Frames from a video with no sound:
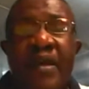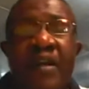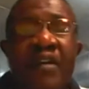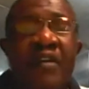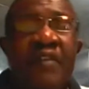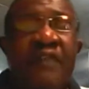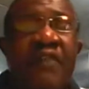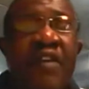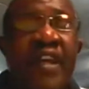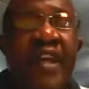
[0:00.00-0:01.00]
forget
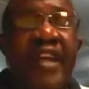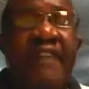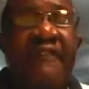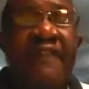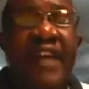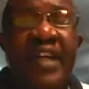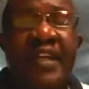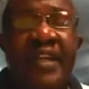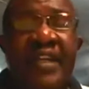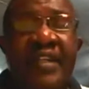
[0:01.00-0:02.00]
the fact that
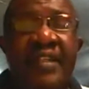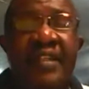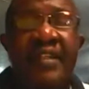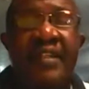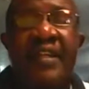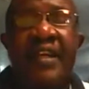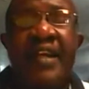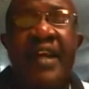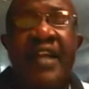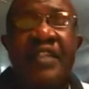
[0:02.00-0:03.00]
the
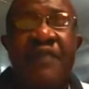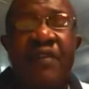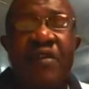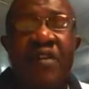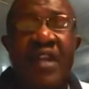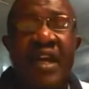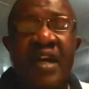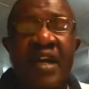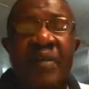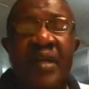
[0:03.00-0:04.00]
cash flow
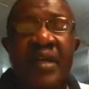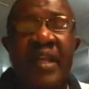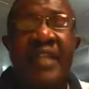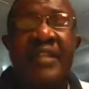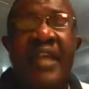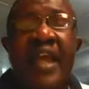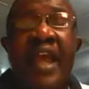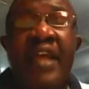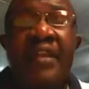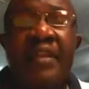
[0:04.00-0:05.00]
now is the end
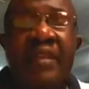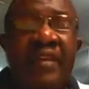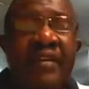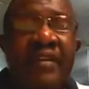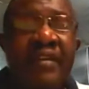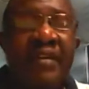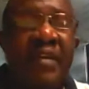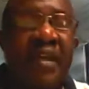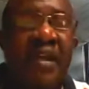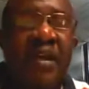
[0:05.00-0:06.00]
thing.
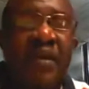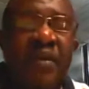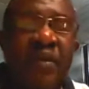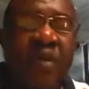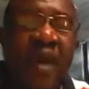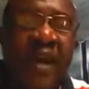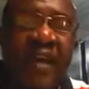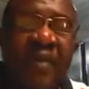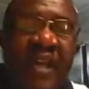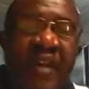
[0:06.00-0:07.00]
Why? Because
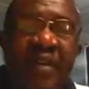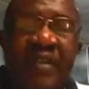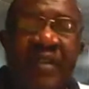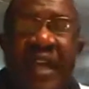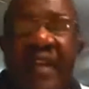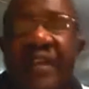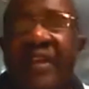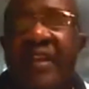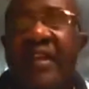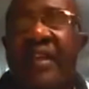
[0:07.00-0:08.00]
I think
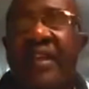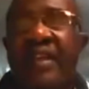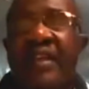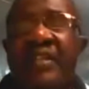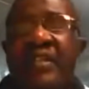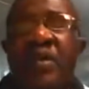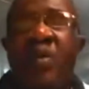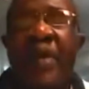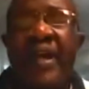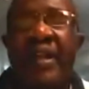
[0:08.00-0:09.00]
it's a well
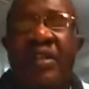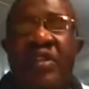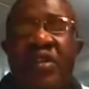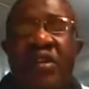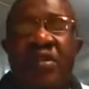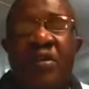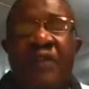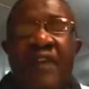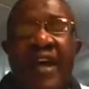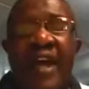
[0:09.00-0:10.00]
thought of idea
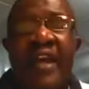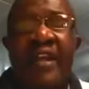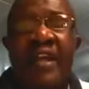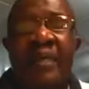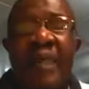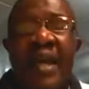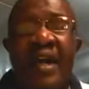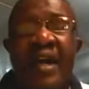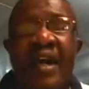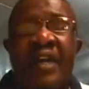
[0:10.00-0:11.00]
by admin